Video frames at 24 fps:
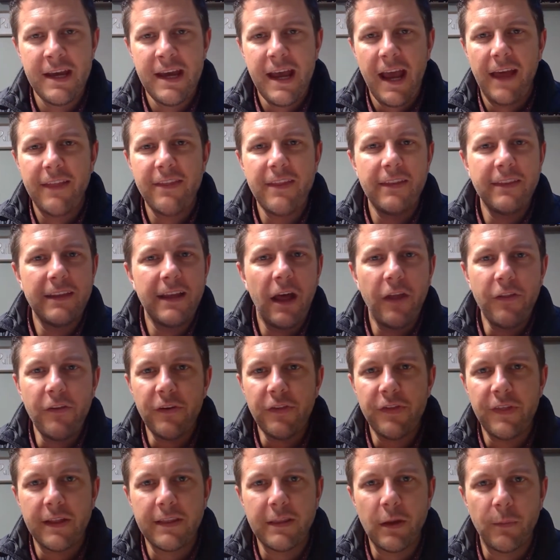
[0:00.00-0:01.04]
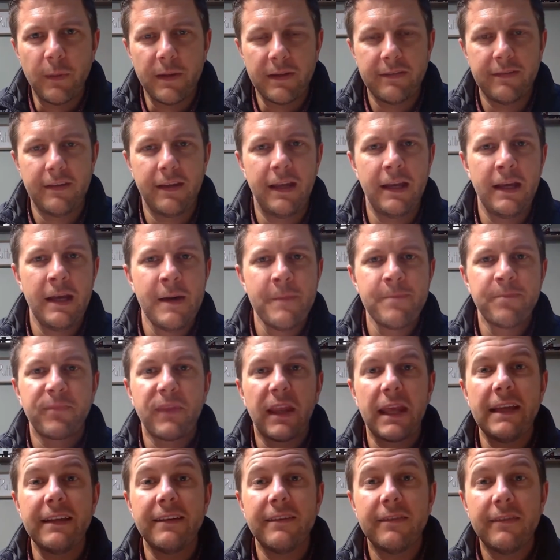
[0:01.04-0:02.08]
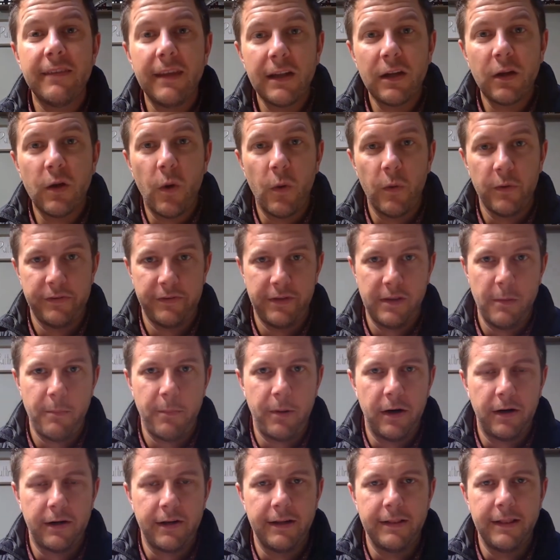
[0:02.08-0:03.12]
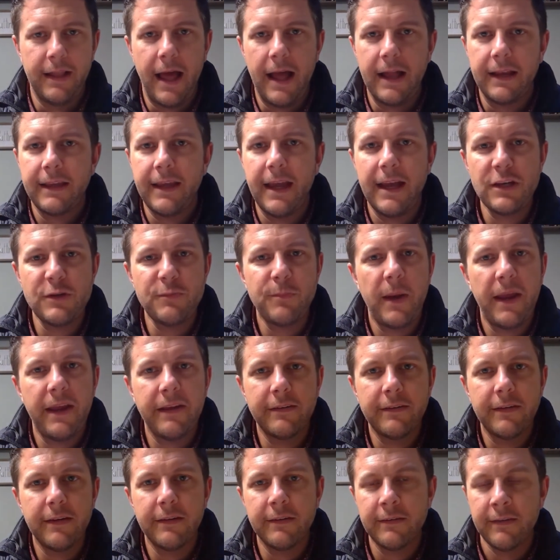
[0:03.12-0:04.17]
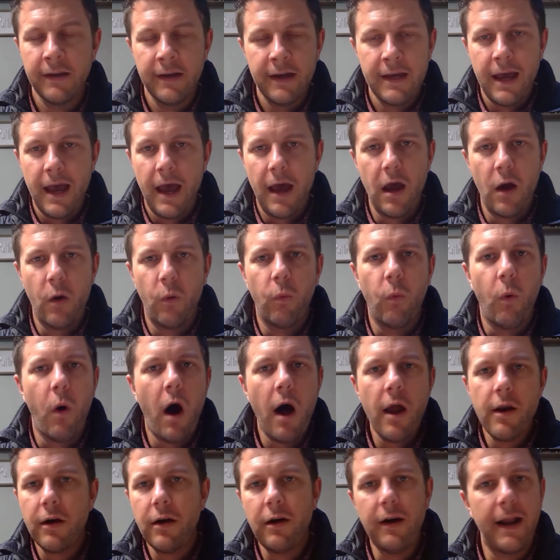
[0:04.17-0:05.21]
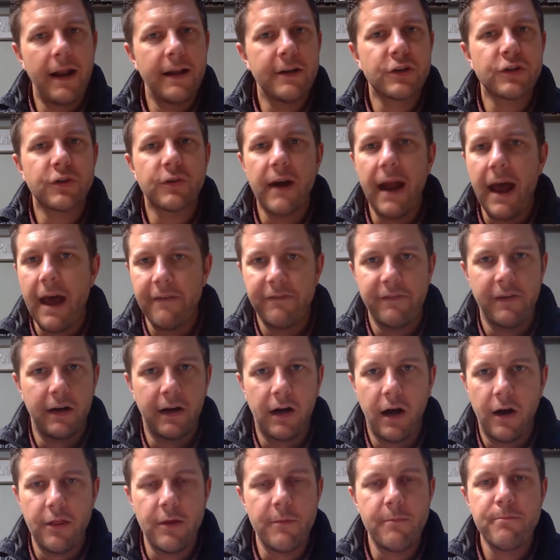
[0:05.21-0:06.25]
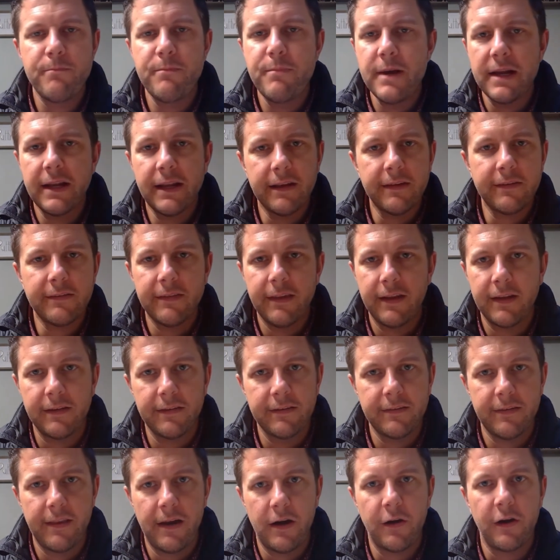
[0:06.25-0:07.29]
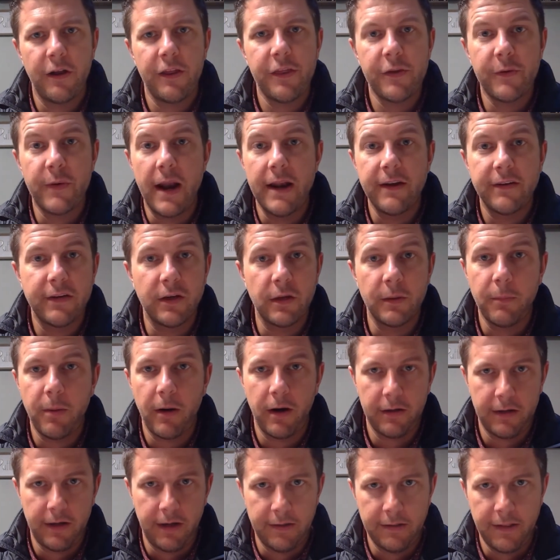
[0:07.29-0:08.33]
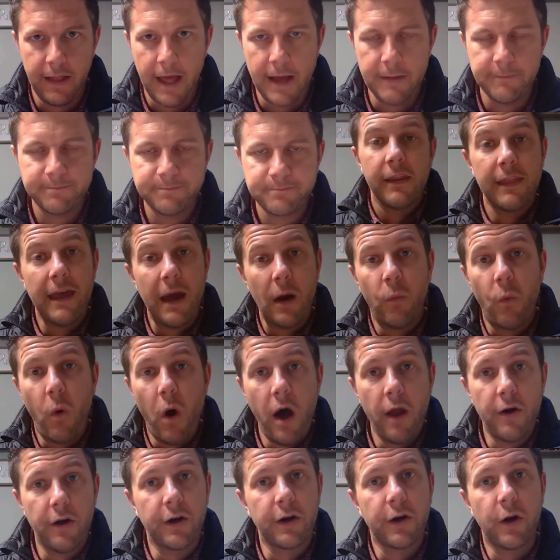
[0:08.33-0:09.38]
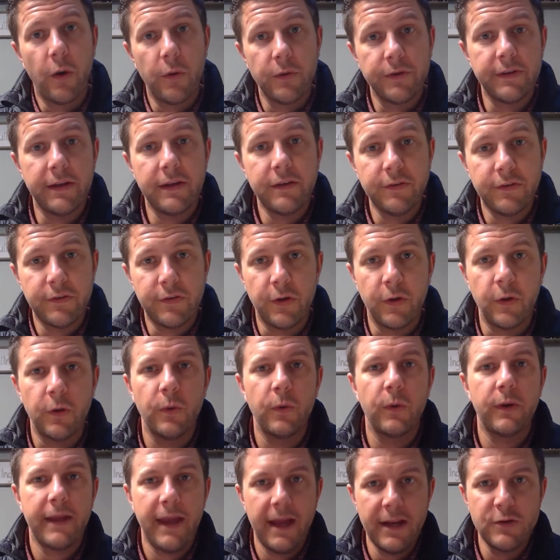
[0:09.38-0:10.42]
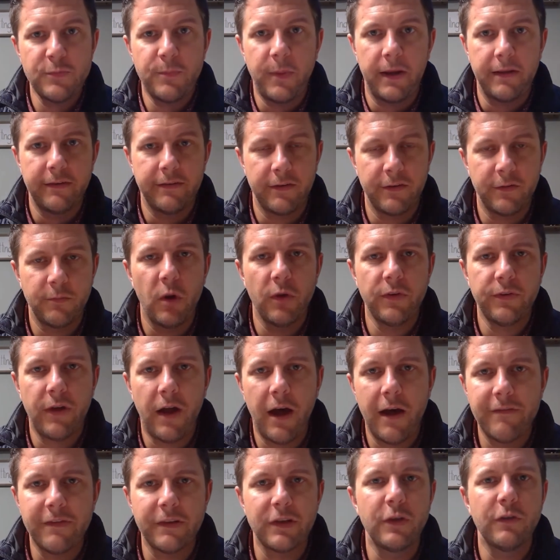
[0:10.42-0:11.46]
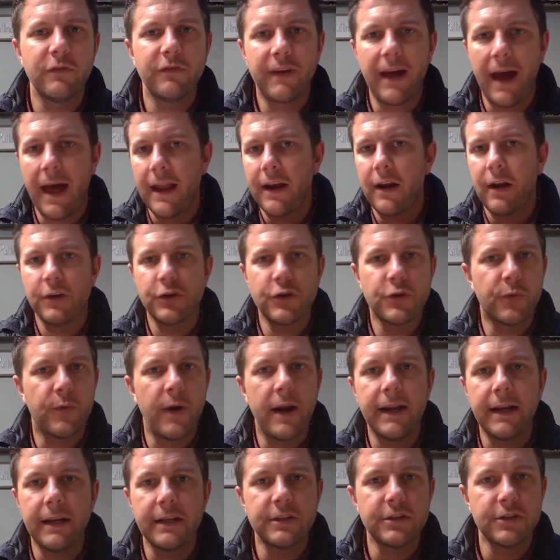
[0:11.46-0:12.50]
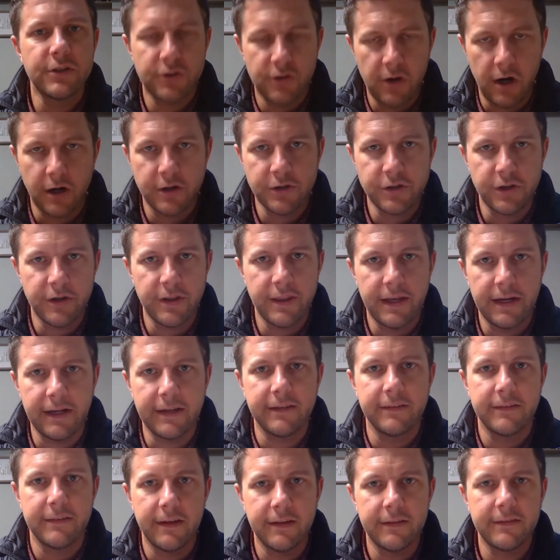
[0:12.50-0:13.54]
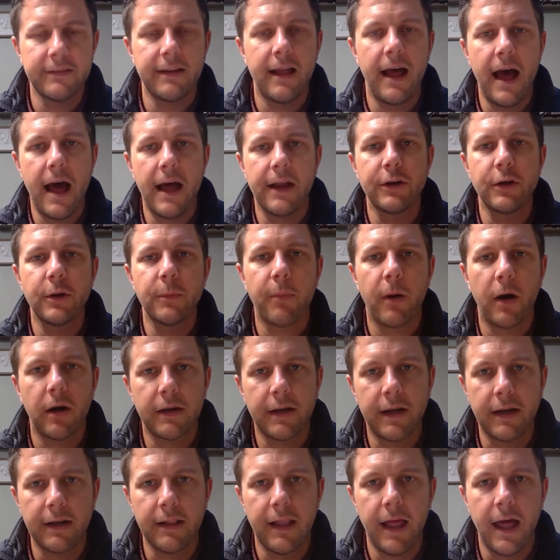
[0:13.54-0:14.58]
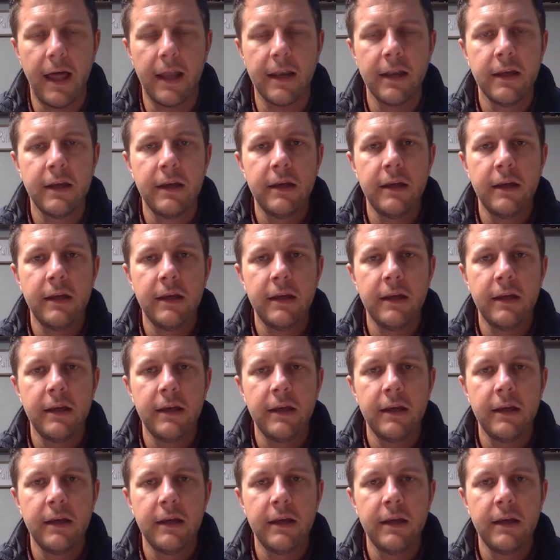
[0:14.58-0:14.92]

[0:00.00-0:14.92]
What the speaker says: And then the other thing that we see is sinkholes in the parking lot. Catch basins, water and traffic are the biggest things that are a threat to your parking lot. That water goes into catch basins. Most often you've got a drainage structure that exists on your parking lot.